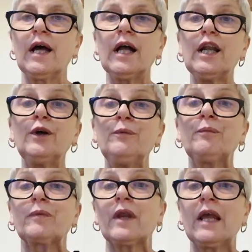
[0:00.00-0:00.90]
Hello,
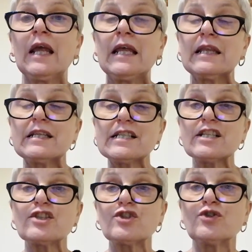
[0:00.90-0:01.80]
this is
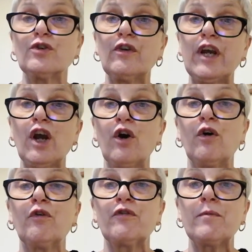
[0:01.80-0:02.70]
the story
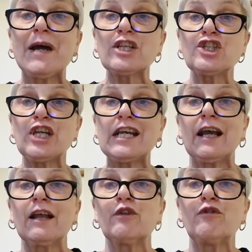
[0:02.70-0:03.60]
of the Banshee
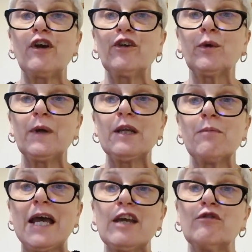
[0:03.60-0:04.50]
and the fairy queen
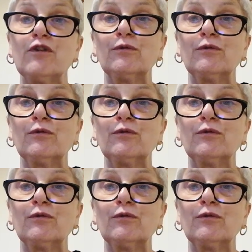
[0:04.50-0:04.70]
Maeve.